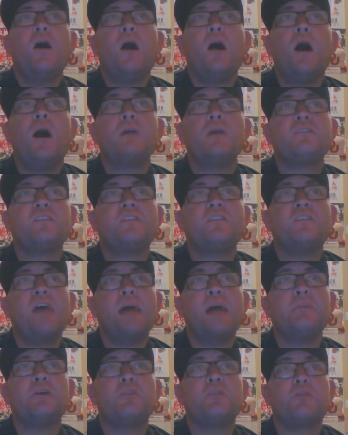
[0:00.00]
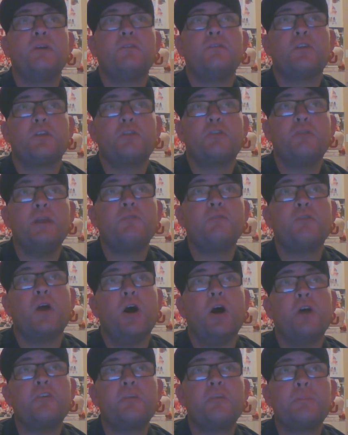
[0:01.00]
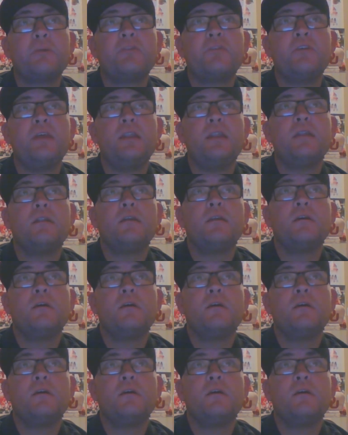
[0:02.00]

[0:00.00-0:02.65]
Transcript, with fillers: Austin Seibert, 3 for 3 for 100%.